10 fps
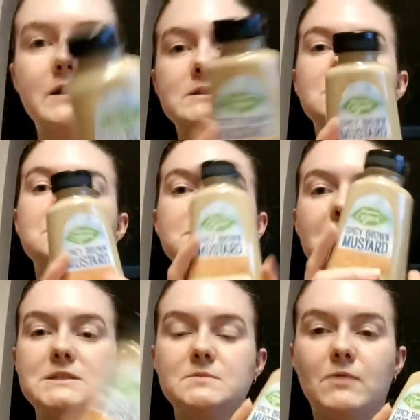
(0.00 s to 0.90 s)
some
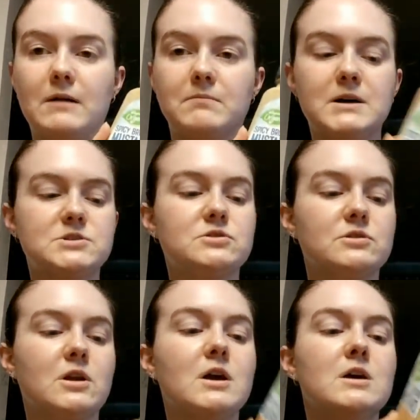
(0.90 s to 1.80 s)
spicy brown
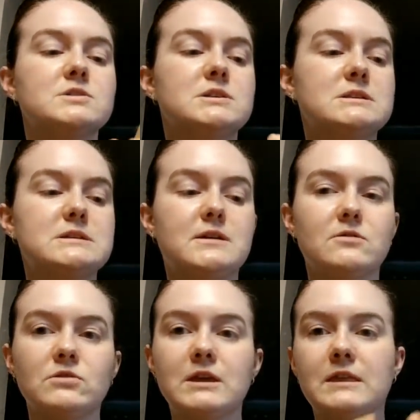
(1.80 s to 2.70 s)
mustard. So this is
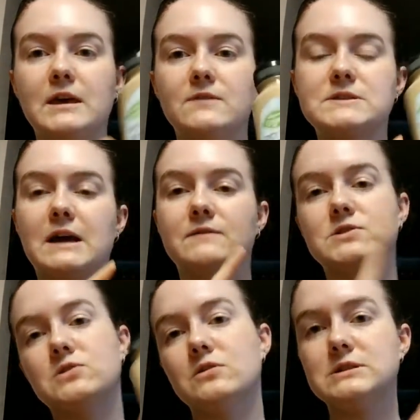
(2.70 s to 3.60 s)
another thing that gives kind of a
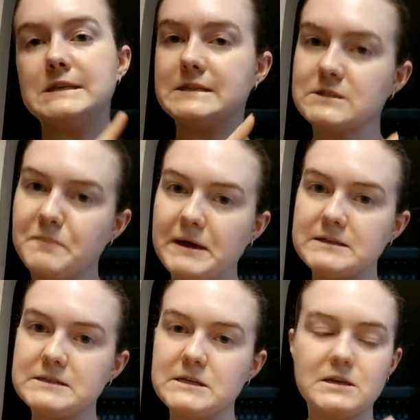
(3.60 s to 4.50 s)
salty,
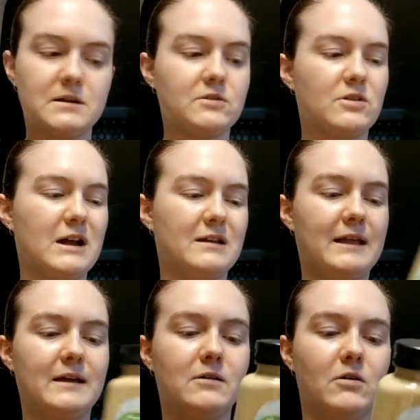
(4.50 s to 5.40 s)
spicy, another kind of
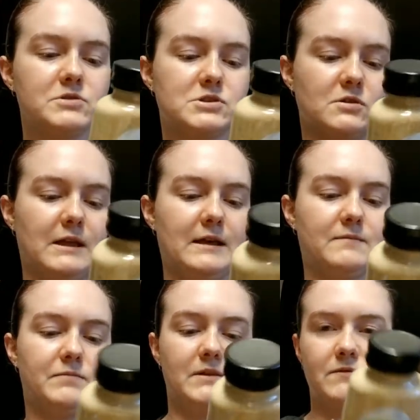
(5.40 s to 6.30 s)
like also like
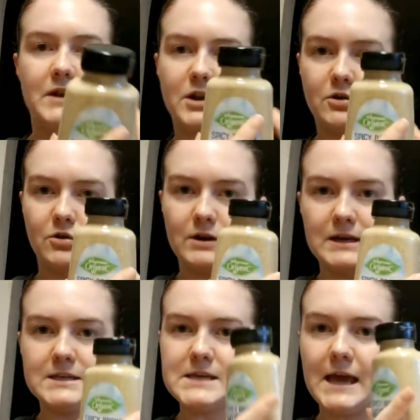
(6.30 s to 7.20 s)
the
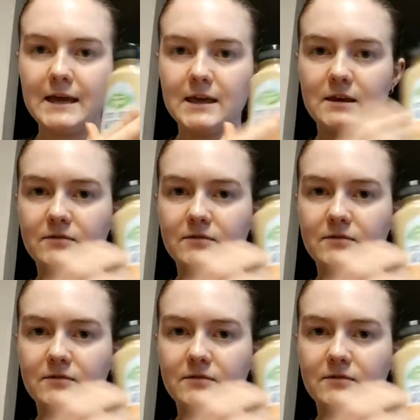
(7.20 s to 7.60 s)
vinegary, tangy